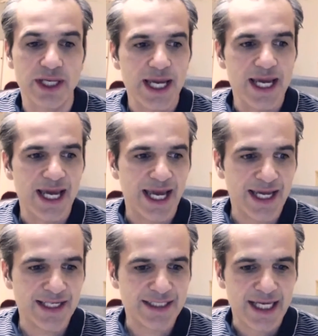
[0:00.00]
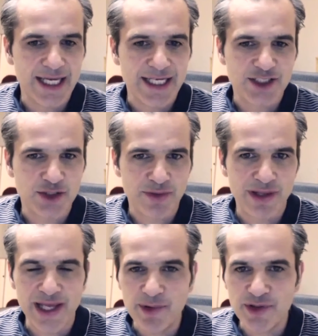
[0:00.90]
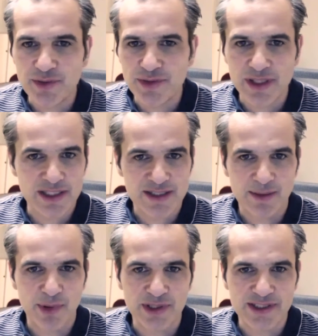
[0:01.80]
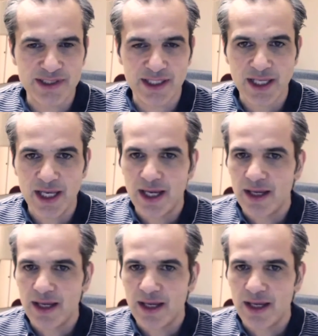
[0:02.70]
Yeah, and so the labor union at some point said,